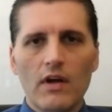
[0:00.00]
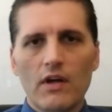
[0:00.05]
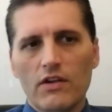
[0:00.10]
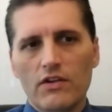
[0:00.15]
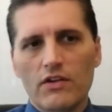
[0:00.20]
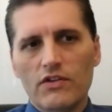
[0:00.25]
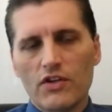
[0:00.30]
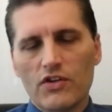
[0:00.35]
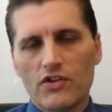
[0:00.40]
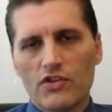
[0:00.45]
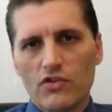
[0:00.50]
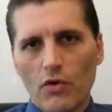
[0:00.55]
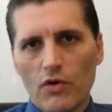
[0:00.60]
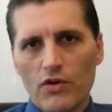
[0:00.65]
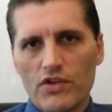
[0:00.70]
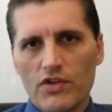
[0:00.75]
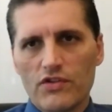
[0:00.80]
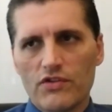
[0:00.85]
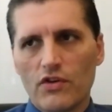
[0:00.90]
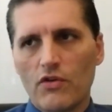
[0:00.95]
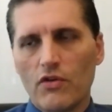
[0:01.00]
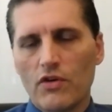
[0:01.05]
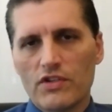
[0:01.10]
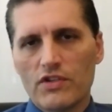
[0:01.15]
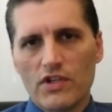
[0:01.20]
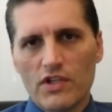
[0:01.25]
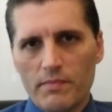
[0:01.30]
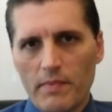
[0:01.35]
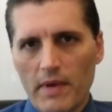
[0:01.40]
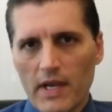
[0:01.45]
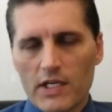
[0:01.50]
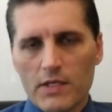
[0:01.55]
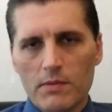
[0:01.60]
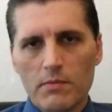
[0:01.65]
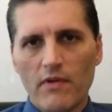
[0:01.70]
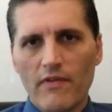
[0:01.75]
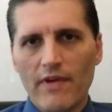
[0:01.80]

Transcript: distortions across the spectrum of